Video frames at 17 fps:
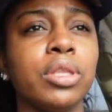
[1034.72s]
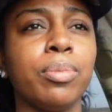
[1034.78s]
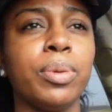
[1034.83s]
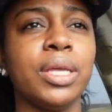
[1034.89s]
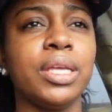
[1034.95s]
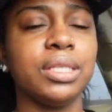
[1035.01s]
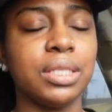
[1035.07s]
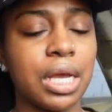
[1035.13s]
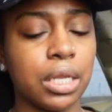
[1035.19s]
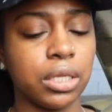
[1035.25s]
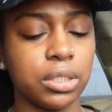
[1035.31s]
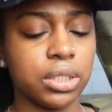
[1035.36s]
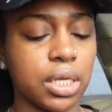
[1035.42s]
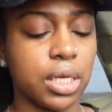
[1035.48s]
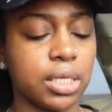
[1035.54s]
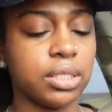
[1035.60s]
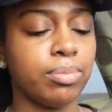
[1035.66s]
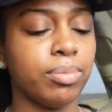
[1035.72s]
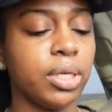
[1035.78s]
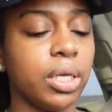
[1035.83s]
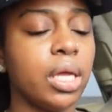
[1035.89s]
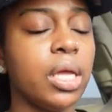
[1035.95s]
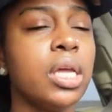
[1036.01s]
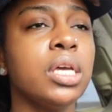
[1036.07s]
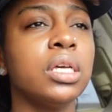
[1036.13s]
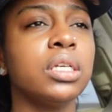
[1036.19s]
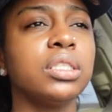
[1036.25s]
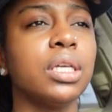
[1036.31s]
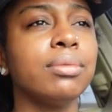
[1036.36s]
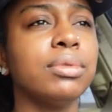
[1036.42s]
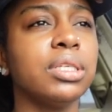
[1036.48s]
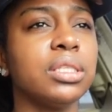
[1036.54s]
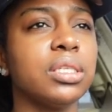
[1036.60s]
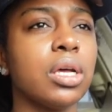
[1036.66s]
the pink dollar signs, but
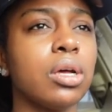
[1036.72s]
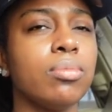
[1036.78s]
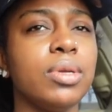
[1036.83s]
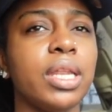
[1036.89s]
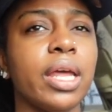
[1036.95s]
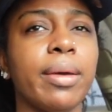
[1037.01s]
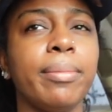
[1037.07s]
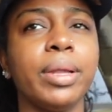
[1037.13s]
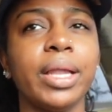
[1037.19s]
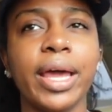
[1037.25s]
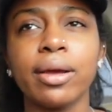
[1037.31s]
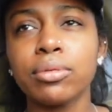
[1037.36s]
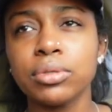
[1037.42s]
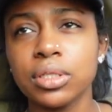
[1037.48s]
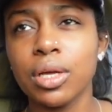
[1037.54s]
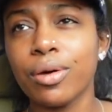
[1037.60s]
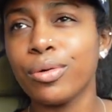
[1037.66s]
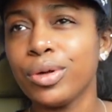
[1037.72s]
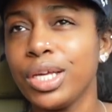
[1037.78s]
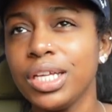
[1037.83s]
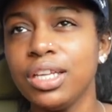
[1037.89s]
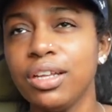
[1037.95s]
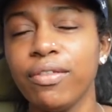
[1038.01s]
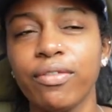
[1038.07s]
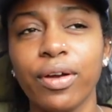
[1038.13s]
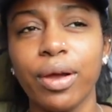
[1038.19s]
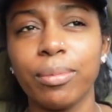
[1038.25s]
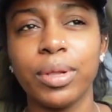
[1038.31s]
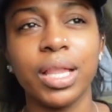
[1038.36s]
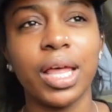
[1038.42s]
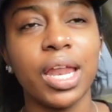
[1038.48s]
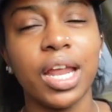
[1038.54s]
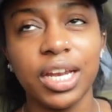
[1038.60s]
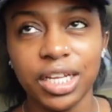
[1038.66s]
something told me that black was gonna hit different. I'm
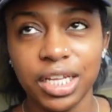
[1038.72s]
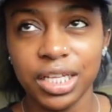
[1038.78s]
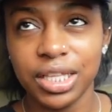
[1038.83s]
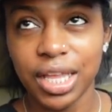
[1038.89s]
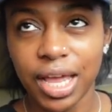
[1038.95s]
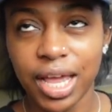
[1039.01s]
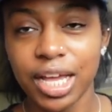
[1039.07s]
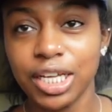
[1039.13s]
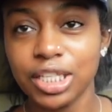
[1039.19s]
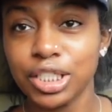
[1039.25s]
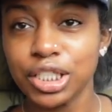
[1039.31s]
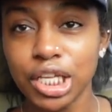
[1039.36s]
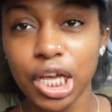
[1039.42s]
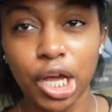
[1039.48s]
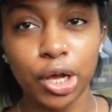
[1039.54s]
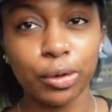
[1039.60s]
glad I did that. So